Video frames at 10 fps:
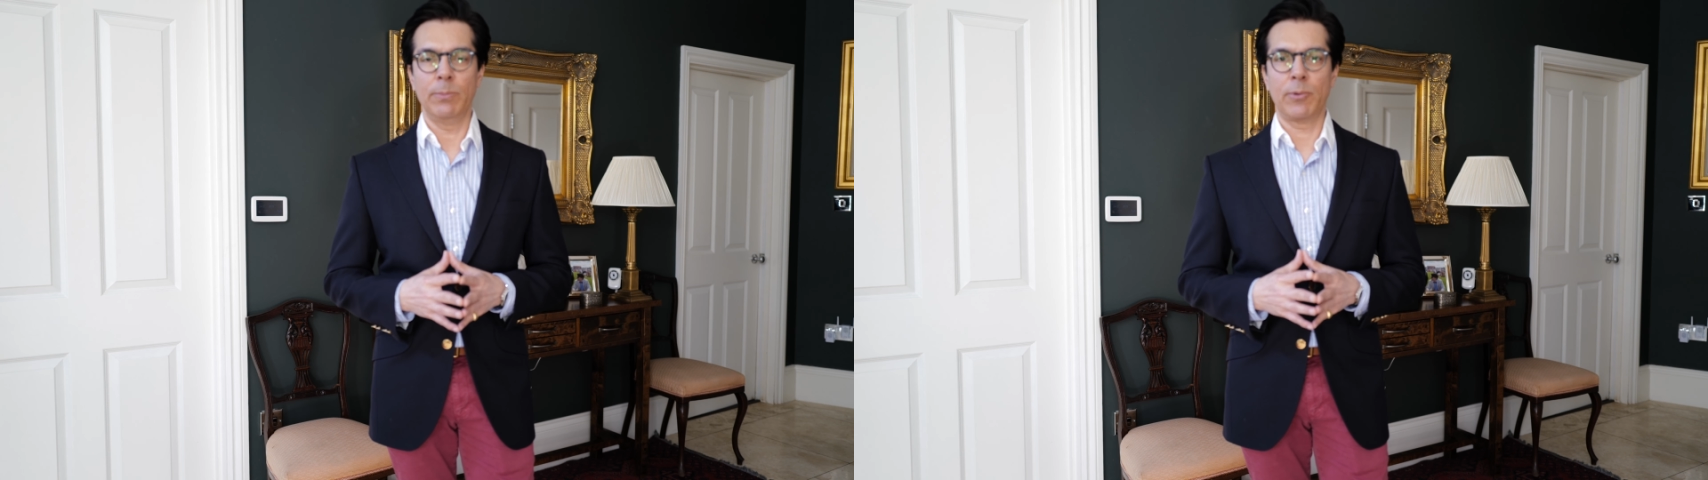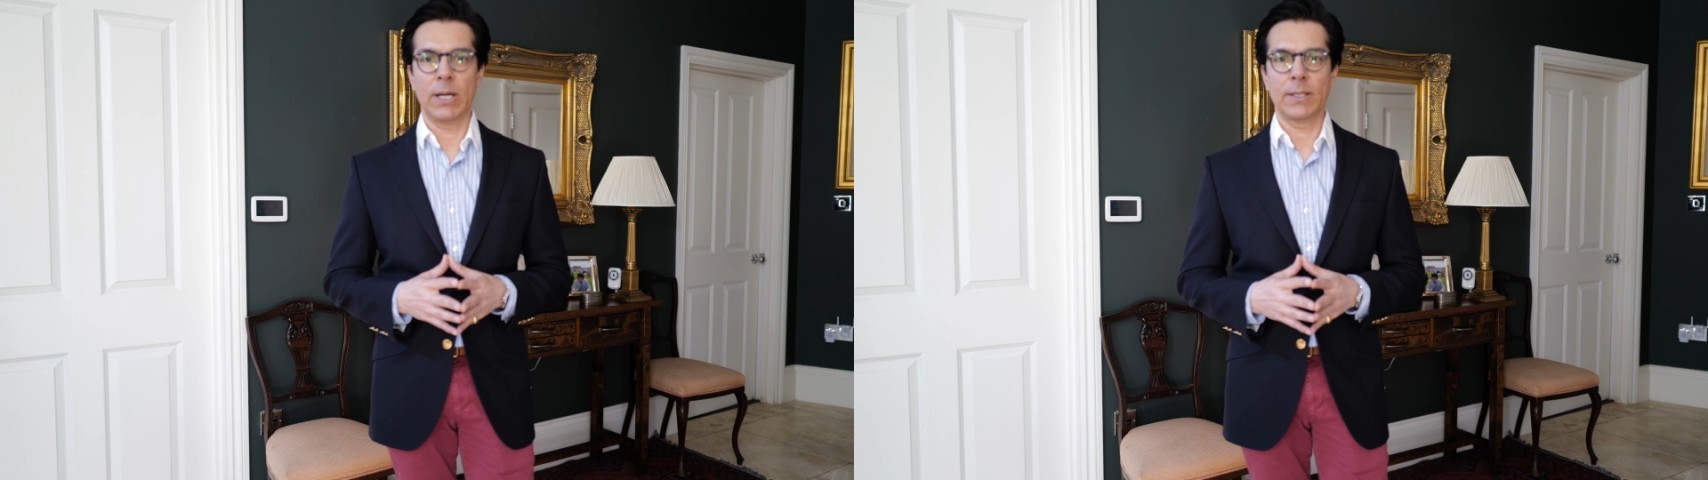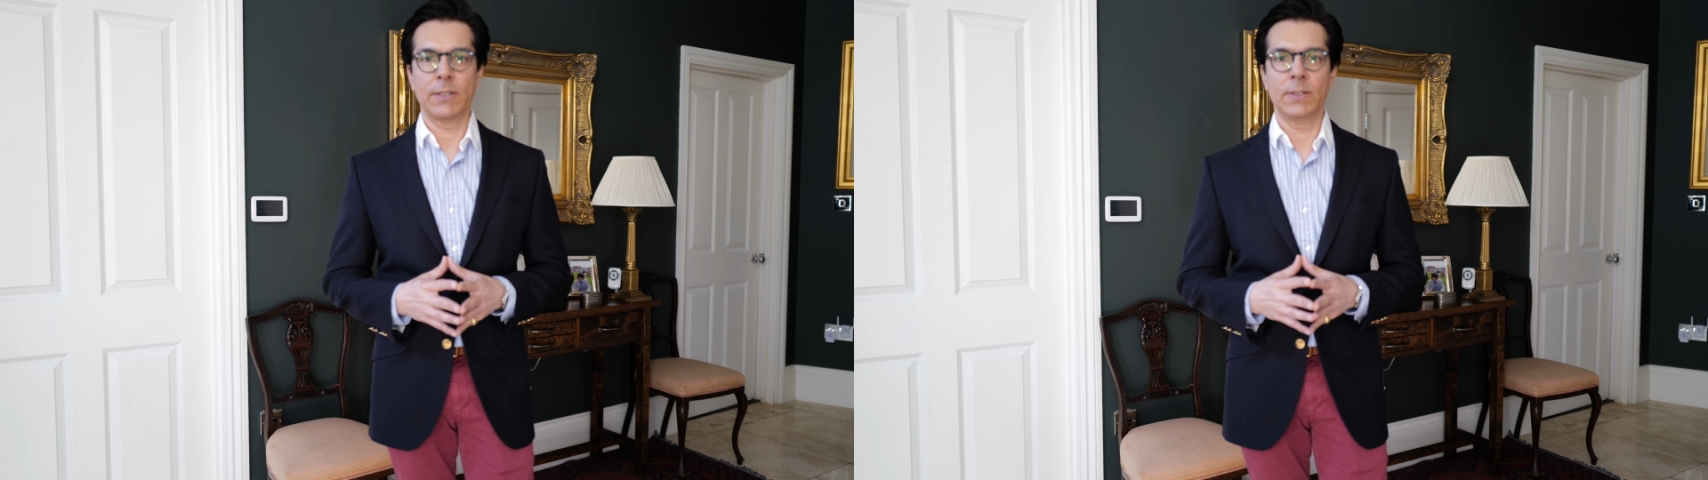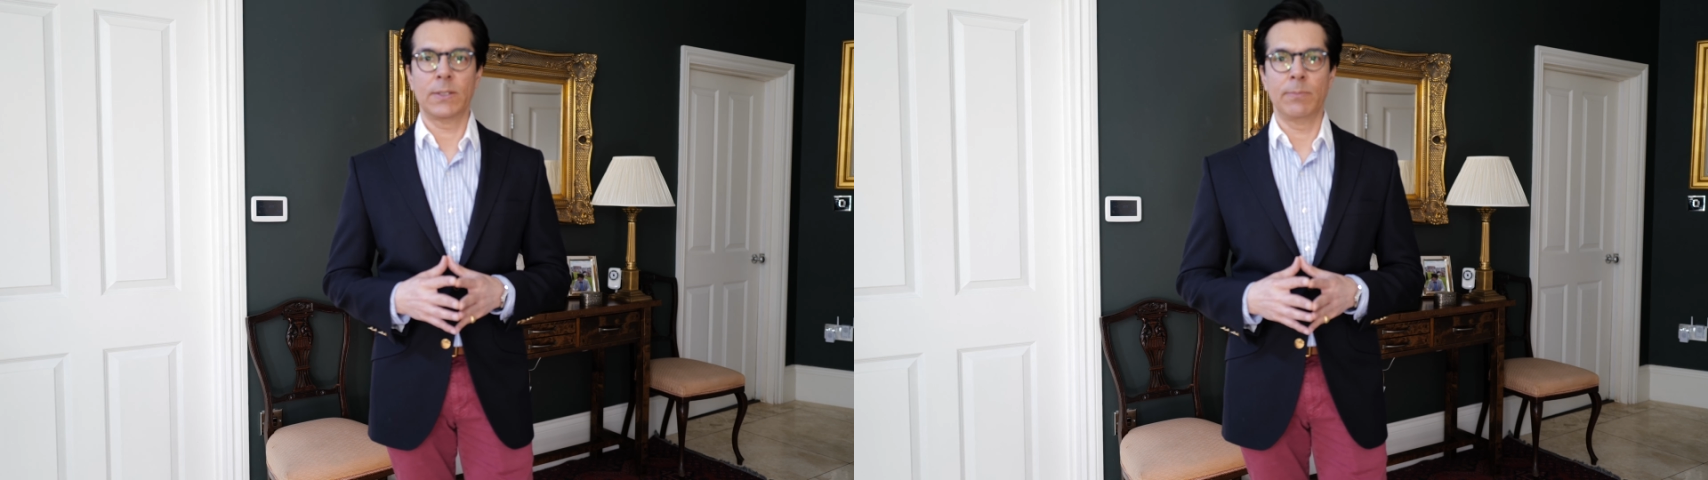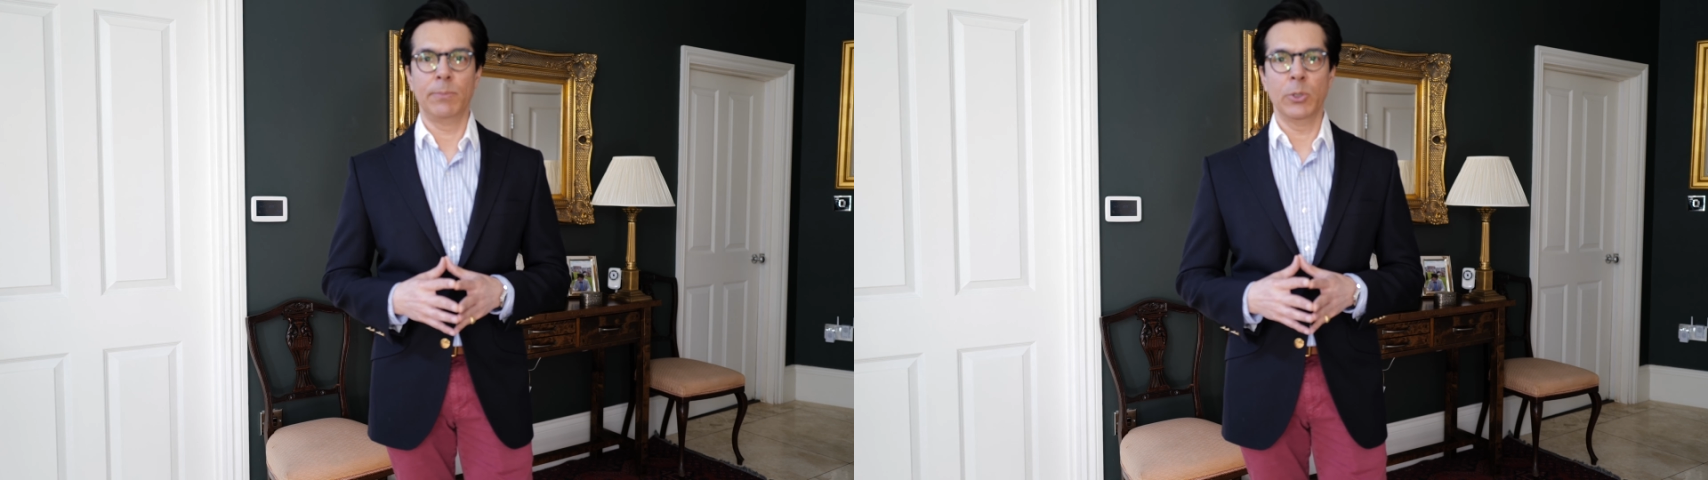
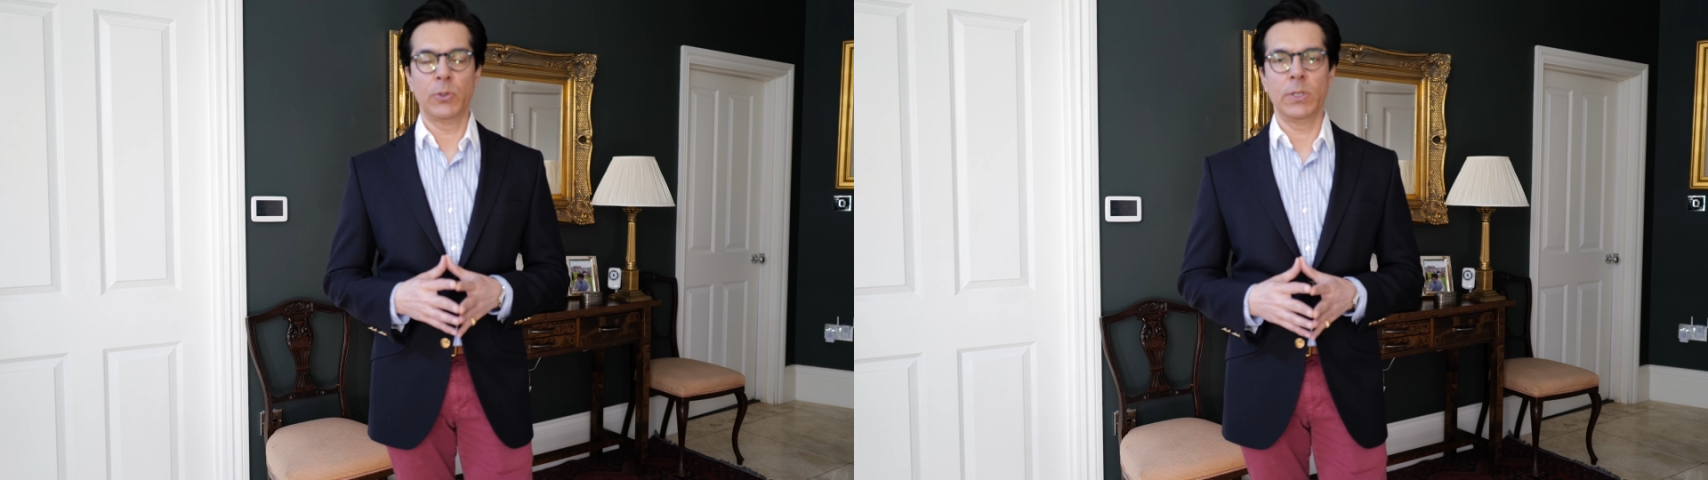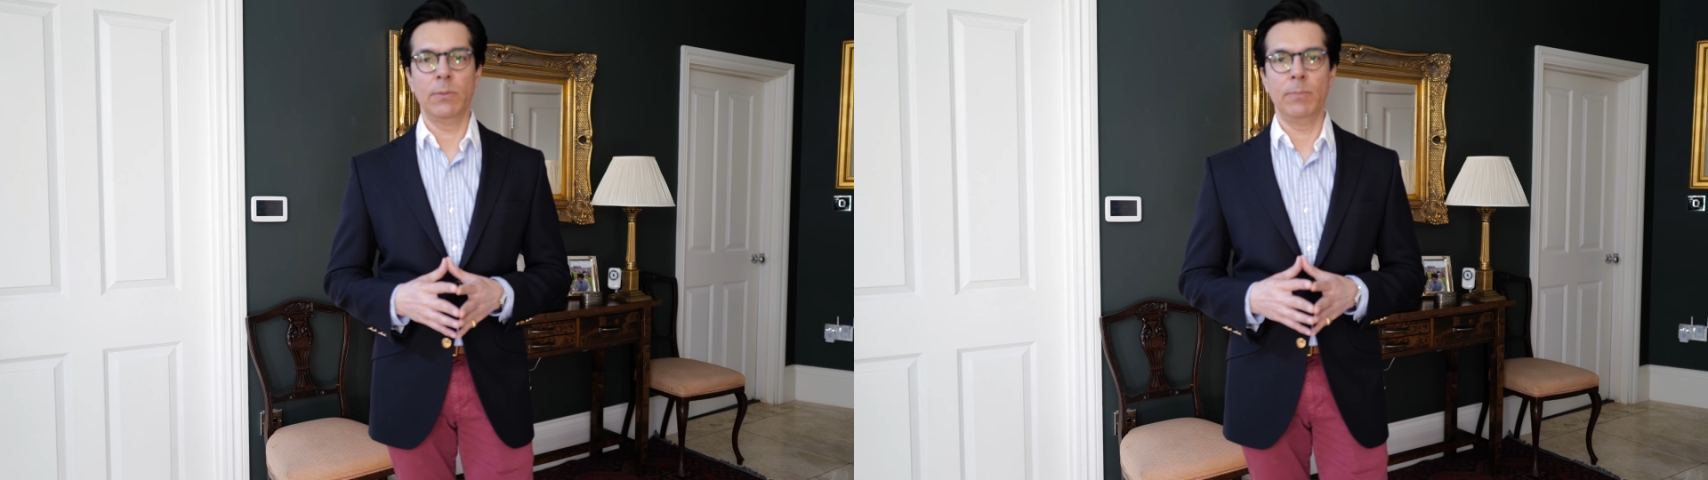practiced both in